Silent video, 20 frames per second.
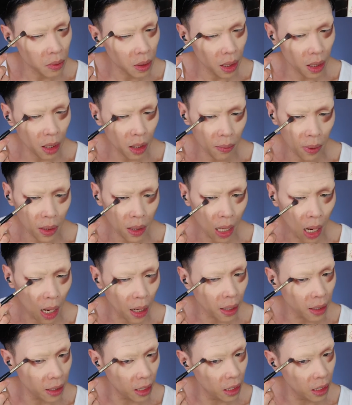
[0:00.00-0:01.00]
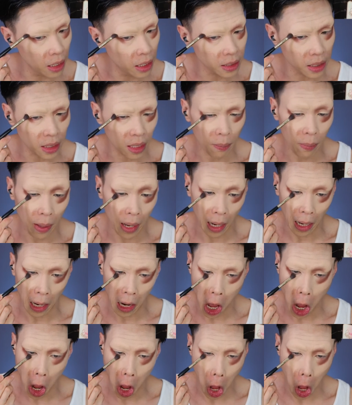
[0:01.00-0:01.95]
a little bit darker than it is in the parent.